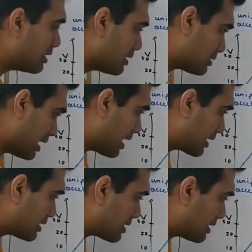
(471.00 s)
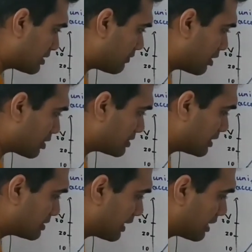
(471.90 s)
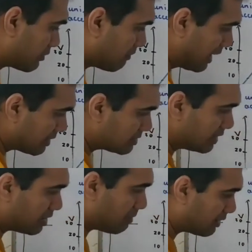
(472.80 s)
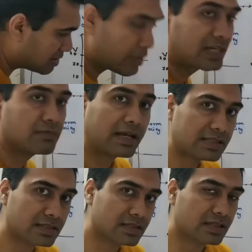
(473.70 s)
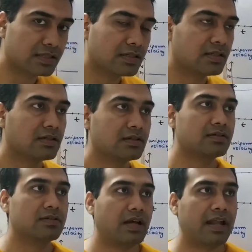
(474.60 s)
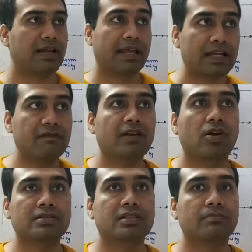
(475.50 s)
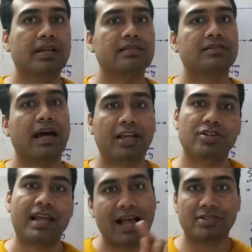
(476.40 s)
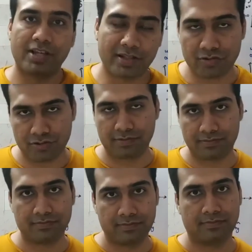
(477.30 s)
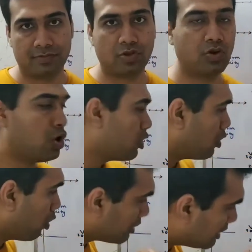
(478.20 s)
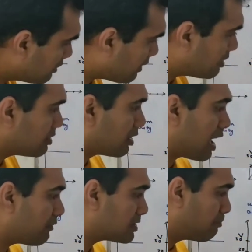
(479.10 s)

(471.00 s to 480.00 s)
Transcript: then I can say that the velocity is negative, minus 10, minus 20, minus 30. And negative velocity means the direction has changed. So only when the graph is